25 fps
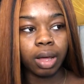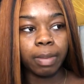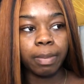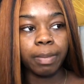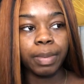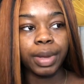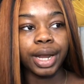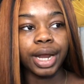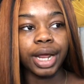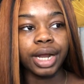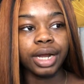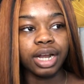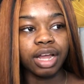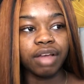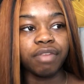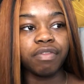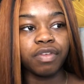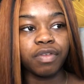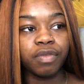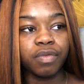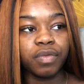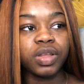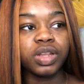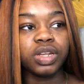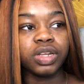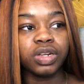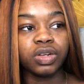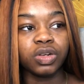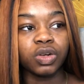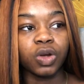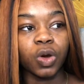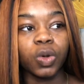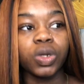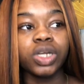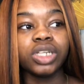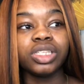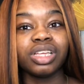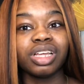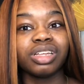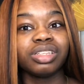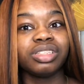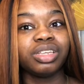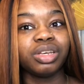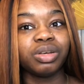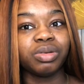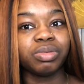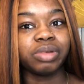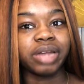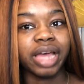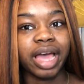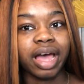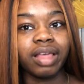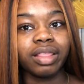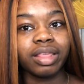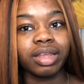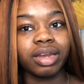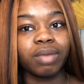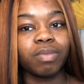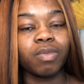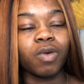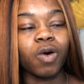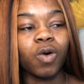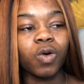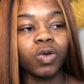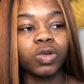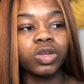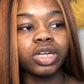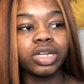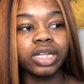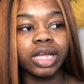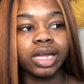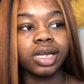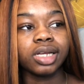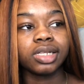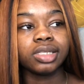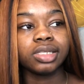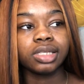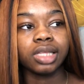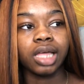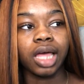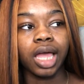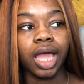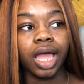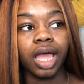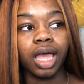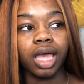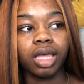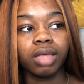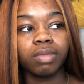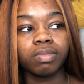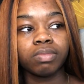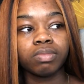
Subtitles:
but I never really noticed until now that I'm older that it's like,